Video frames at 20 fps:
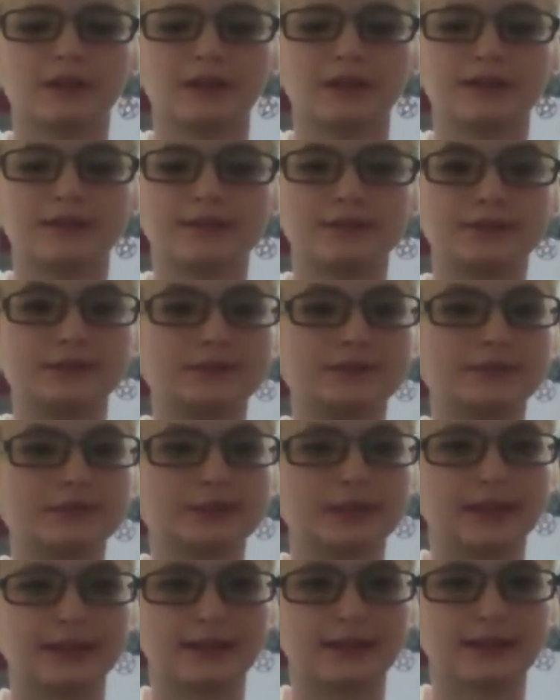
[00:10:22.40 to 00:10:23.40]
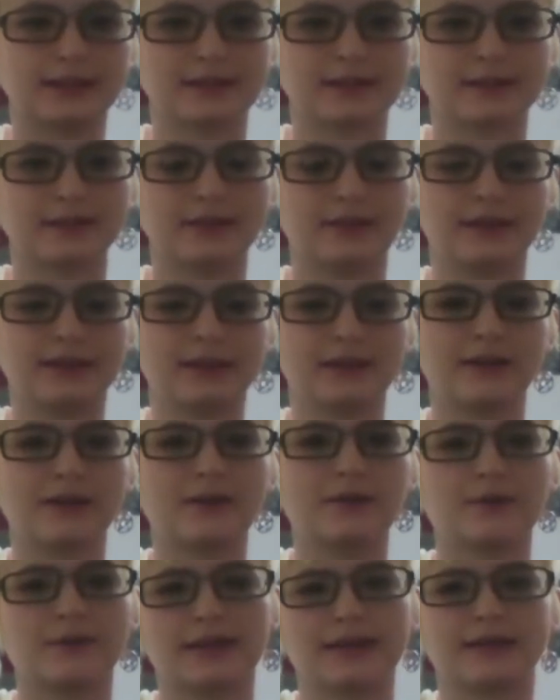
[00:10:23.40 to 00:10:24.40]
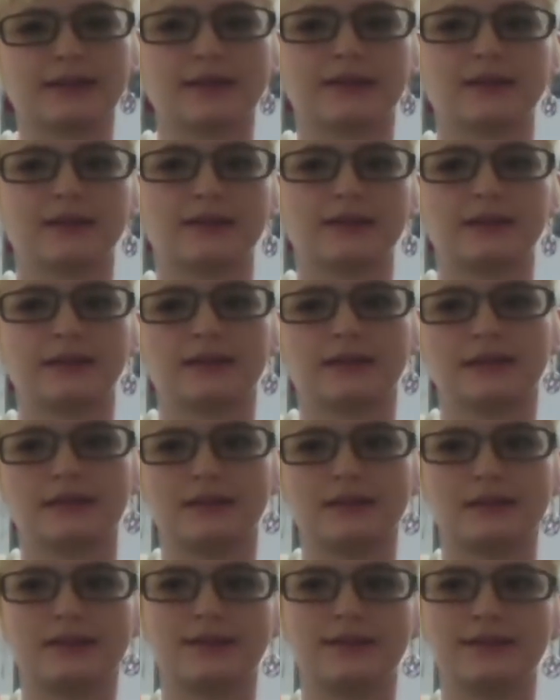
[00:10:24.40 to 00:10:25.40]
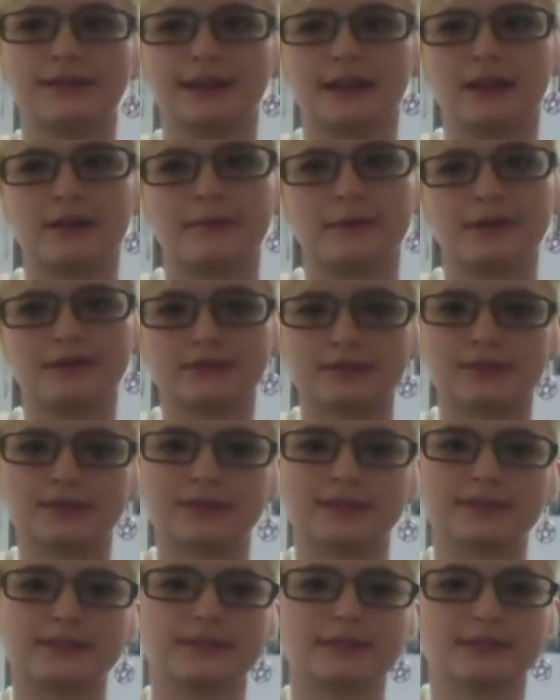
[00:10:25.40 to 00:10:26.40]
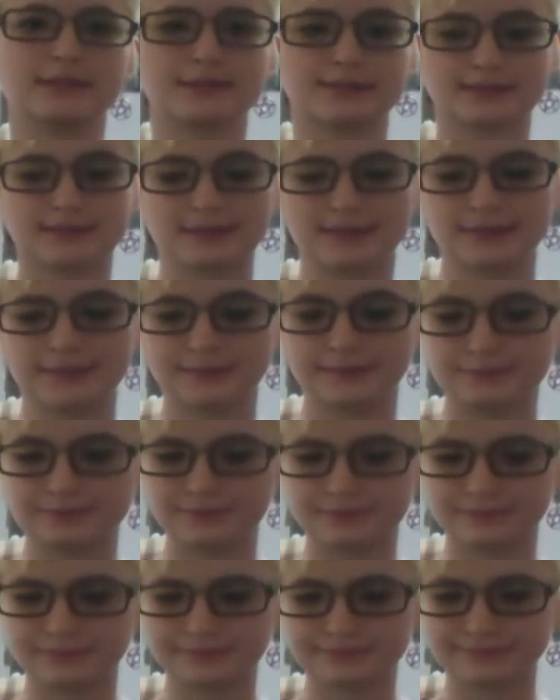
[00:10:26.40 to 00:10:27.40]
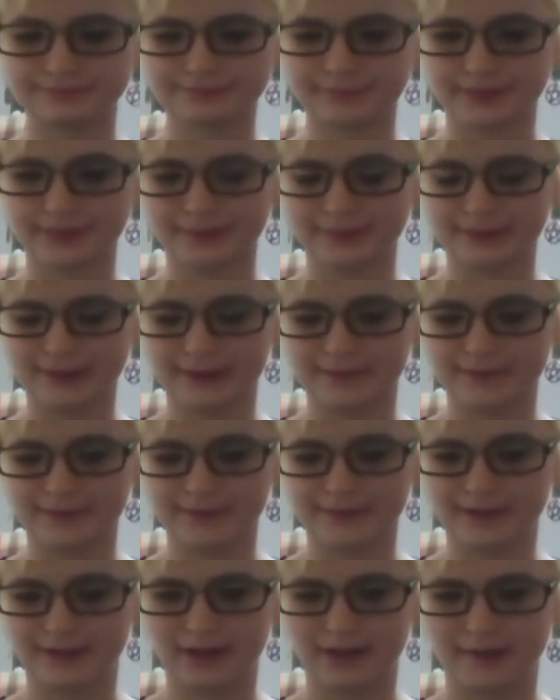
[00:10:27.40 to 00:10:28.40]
a suit, like, like, oh, like, I think about swords or whatever.